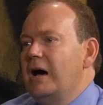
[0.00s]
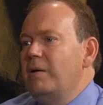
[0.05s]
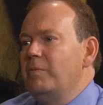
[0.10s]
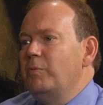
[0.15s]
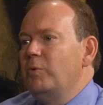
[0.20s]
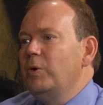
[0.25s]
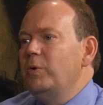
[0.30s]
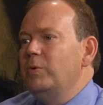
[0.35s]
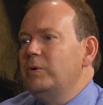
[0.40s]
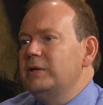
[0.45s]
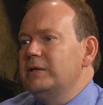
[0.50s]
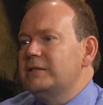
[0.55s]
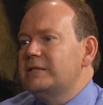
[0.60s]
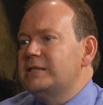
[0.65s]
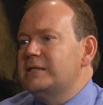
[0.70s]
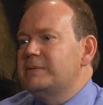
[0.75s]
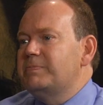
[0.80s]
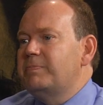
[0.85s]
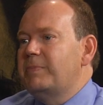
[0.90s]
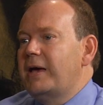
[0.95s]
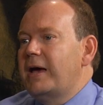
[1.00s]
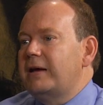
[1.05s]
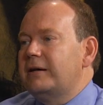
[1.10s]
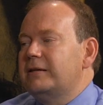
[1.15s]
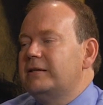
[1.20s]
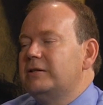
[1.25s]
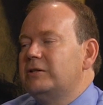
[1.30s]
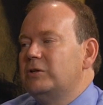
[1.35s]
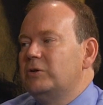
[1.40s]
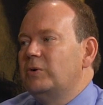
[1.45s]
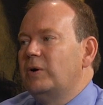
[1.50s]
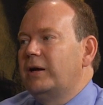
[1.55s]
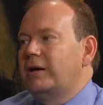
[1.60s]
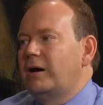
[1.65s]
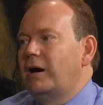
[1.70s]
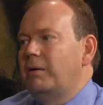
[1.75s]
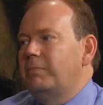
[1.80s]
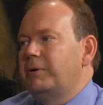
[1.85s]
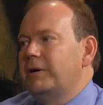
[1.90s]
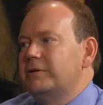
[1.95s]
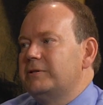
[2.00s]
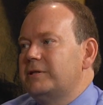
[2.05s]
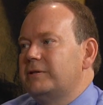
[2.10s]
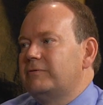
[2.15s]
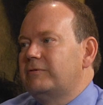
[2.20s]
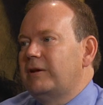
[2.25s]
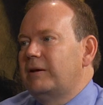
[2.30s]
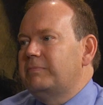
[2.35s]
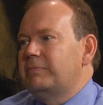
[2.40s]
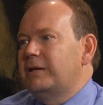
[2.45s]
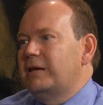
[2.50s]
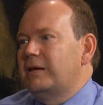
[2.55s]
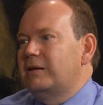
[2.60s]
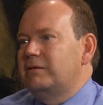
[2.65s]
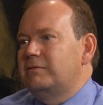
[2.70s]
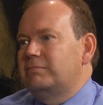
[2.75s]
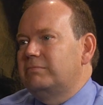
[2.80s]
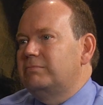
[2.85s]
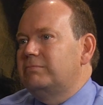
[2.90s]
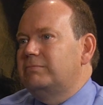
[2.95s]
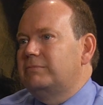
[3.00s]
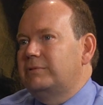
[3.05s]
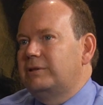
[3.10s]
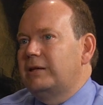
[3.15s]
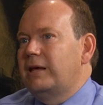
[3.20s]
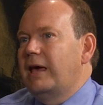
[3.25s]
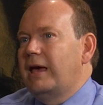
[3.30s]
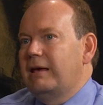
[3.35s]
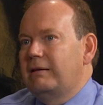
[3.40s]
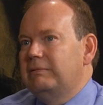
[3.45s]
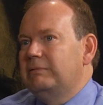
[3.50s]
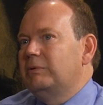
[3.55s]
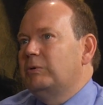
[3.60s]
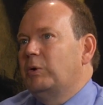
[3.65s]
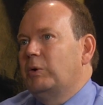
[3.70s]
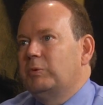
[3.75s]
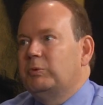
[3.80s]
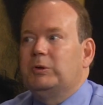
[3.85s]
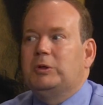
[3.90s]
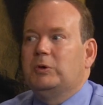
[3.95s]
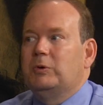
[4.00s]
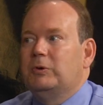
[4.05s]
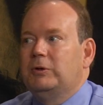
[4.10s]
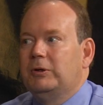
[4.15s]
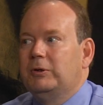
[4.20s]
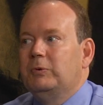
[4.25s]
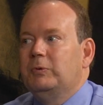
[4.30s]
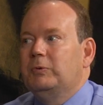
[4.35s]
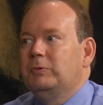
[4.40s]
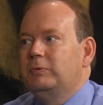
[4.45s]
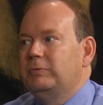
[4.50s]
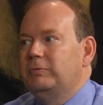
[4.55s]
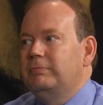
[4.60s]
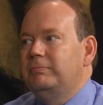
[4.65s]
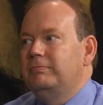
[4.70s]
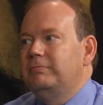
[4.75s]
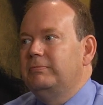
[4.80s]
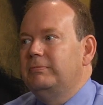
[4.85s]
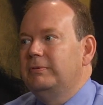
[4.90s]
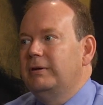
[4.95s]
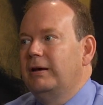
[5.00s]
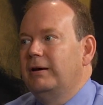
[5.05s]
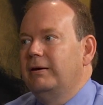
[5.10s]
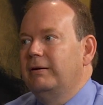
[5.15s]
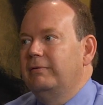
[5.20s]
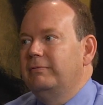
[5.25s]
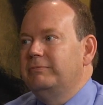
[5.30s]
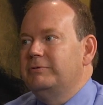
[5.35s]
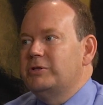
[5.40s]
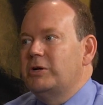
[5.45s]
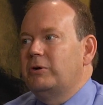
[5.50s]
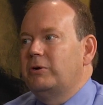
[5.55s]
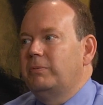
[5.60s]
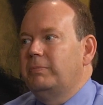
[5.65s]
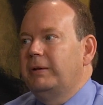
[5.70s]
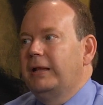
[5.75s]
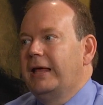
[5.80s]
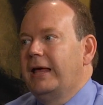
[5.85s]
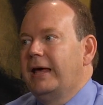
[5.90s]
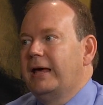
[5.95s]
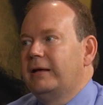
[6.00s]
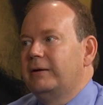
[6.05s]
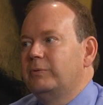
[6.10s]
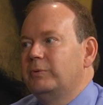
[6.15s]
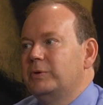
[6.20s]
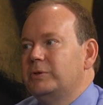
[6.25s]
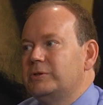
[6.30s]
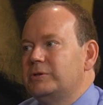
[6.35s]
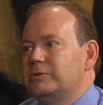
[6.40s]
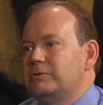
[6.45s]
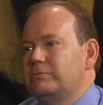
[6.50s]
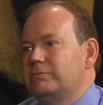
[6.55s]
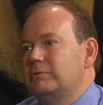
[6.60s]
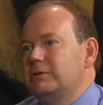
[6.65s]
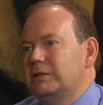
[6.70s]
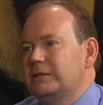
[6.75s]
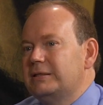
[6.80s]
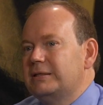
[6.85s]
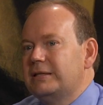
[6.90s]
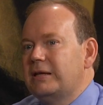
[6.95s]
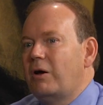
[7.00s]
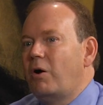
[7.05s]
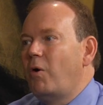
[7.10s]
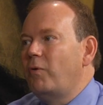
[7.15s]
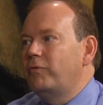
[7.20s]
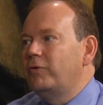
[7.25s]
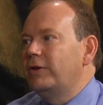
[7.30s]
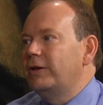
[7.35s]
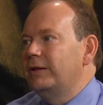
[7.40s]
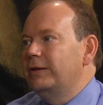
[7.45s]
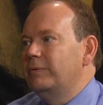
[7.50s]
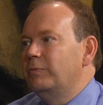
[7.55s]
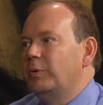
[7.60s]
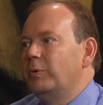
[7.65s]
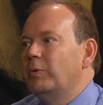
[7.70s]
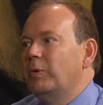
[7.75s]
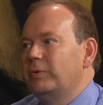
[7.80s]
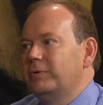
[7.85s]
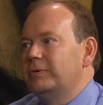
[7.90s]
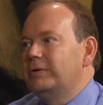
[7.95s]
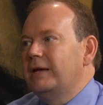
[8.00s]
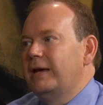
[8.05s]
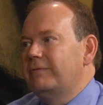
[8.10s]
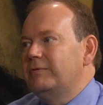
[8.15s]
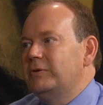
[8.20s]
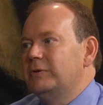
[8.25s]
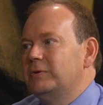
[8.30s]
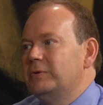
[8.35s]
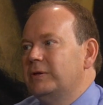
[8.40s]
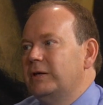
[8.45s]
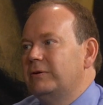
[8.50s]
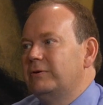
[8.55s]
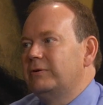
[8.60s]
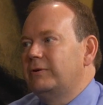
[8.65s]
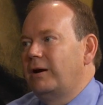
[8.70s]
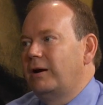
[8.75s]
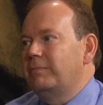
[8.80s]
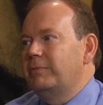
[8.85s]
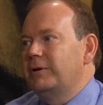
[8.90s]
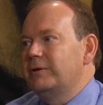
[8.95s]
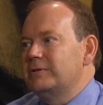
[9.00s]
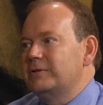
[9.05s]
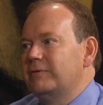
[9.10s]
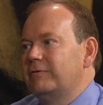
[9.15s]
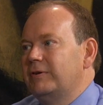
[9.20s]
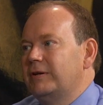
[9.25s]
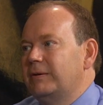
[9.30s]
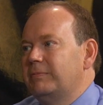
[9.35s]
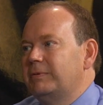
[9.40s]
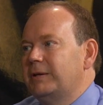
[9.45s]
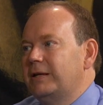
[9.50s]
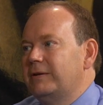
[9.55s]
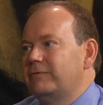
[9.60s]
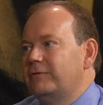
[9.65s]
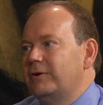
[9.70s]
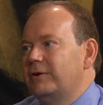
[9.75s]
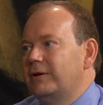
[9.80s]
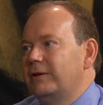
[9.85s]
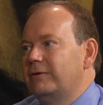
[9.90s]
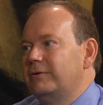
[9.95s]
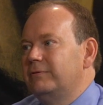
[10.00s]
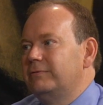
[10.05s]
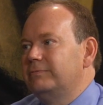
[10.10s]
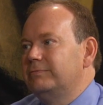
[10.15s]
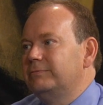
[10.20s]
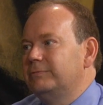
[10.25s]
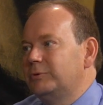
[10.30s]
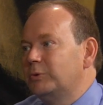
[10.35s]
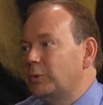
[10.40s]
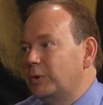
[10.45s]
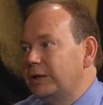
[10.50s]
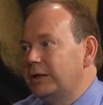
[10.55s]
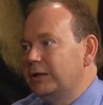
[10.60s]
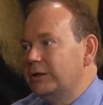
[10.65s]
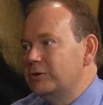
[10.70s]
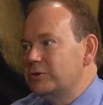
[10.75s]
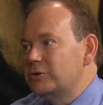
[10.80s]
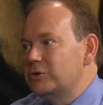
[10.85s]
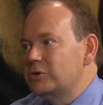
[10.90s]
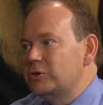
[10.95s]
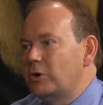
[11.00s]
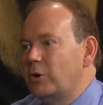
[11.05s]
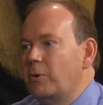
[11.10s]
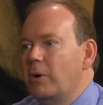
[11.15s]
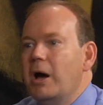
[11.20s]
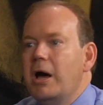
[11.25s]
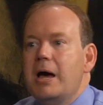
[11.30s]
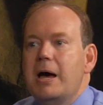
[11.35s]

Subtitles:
We would expect to do a comprehensive update when we do a new general plan, which hopefully we won't have to do another comprehensive update for another 20 years or so.